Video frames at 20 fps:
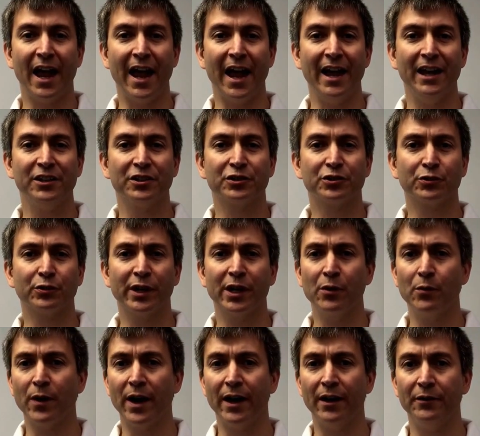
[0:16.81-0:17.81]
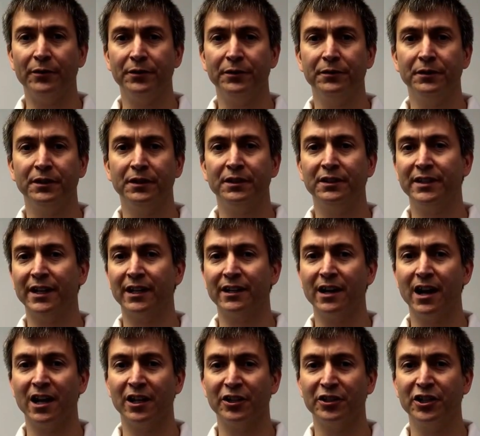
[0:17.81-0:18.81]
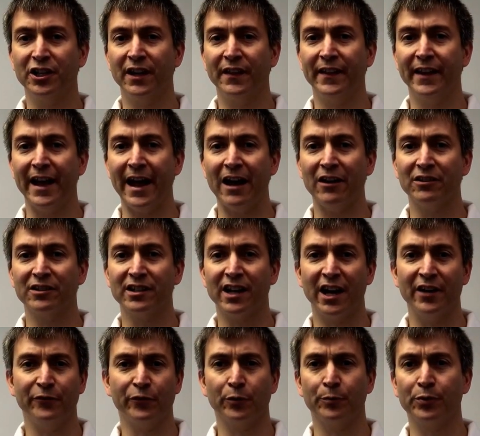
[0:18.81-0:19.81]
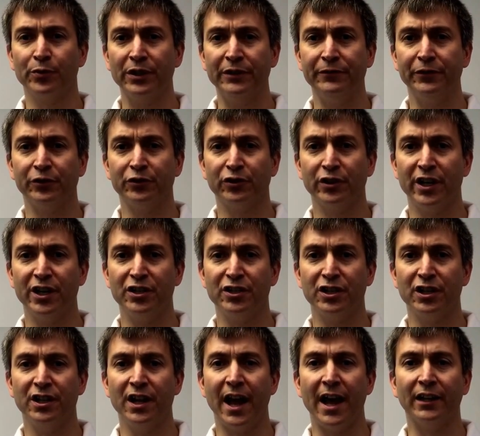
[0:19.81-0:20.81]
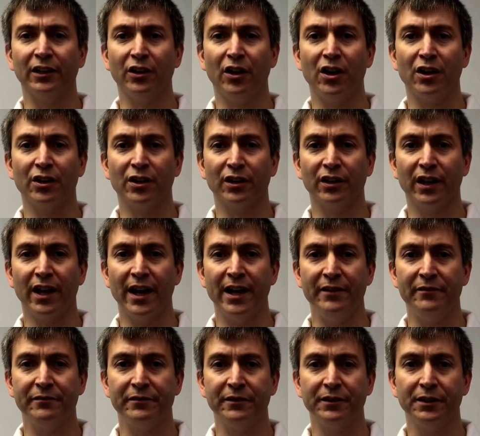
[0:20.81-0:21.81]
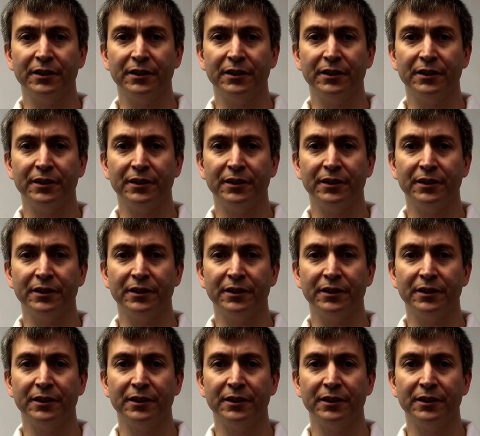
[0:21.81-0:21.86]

and string wound technology on the outside for pre-filtration and longer life.